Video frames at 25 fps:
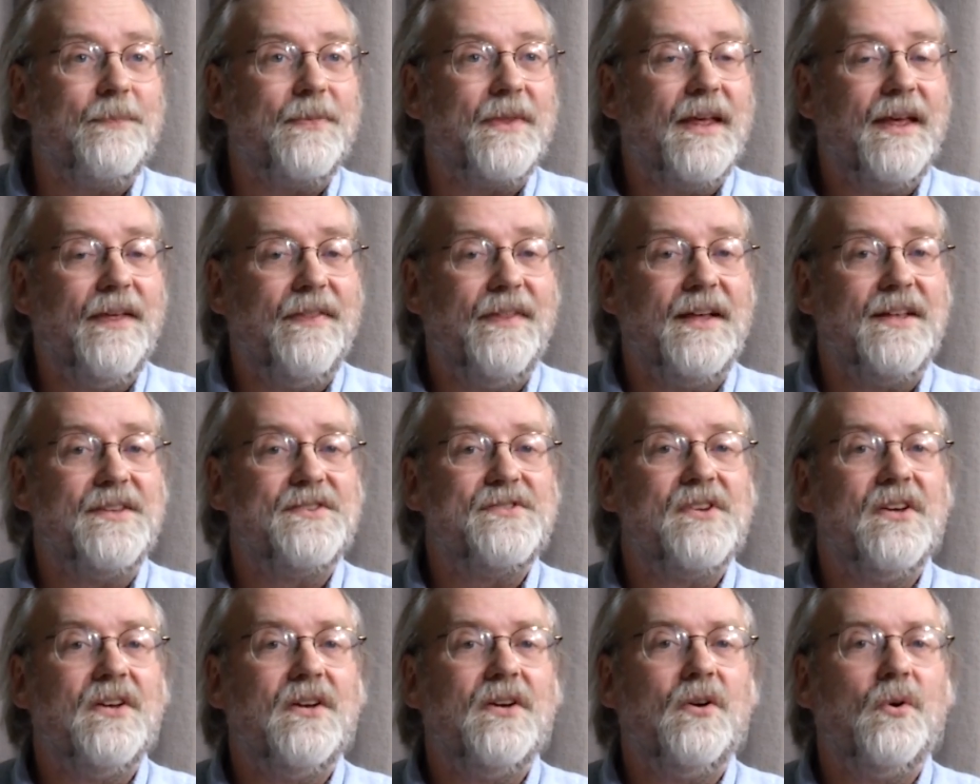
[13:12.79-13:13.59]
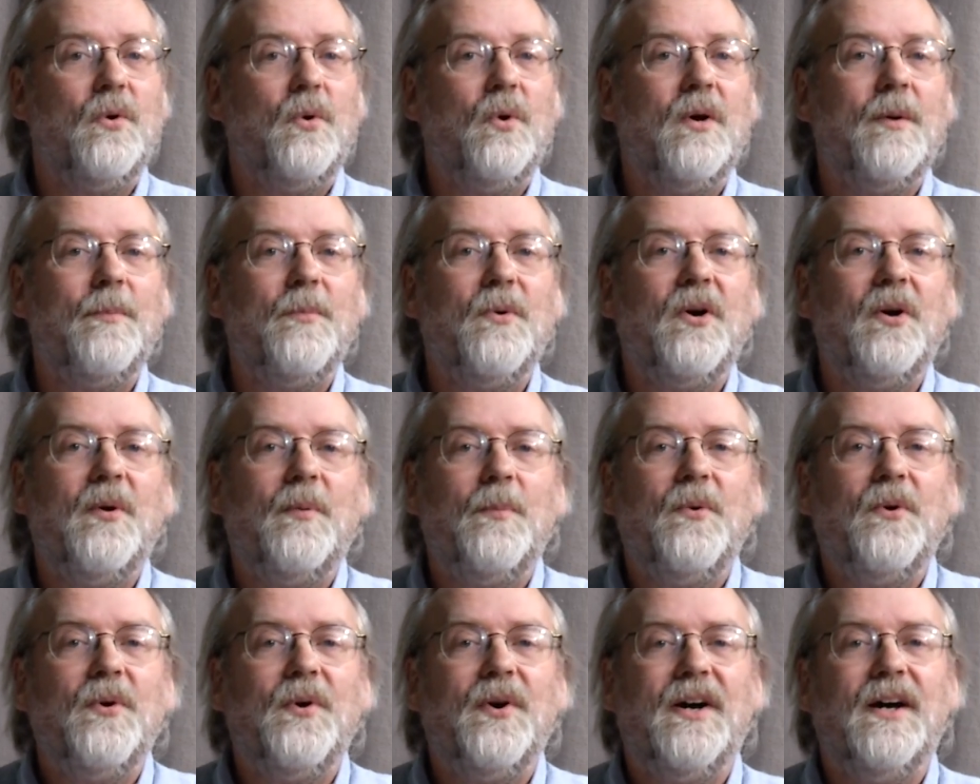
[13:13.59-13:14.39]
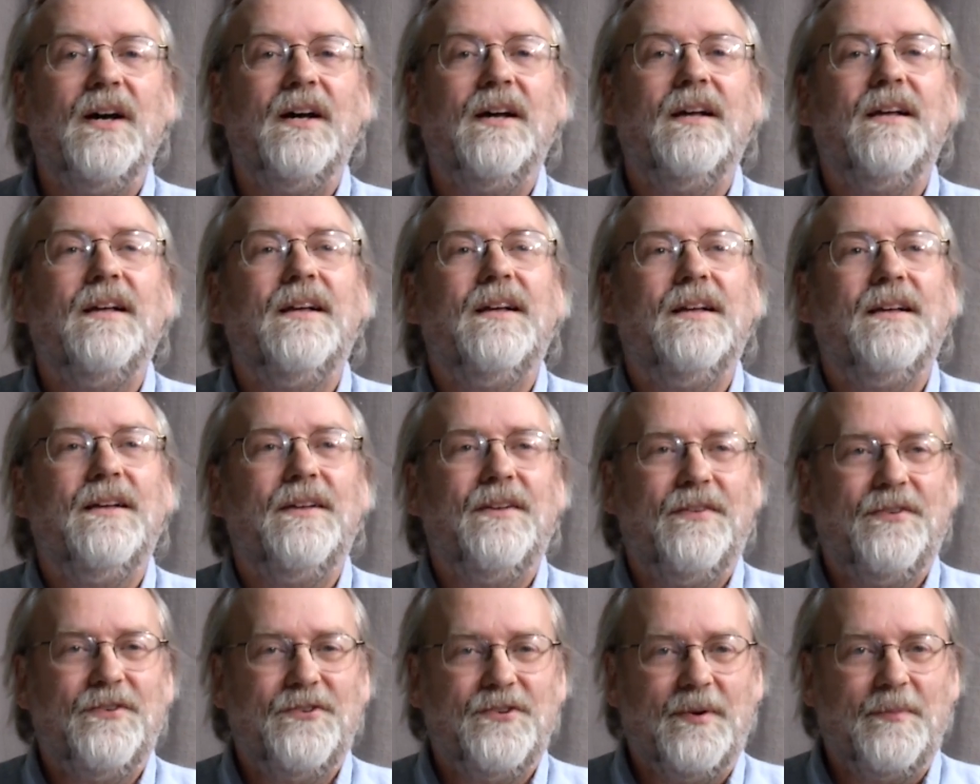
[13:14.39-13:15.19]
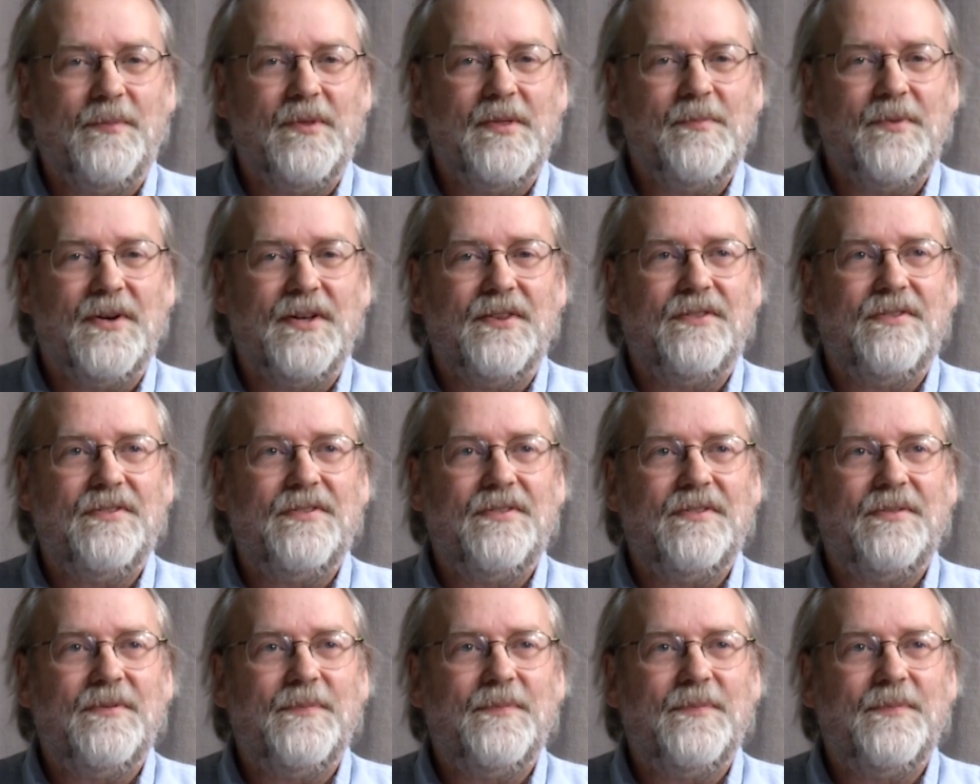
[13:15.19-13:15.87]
and that's Oumuamua, term of the month.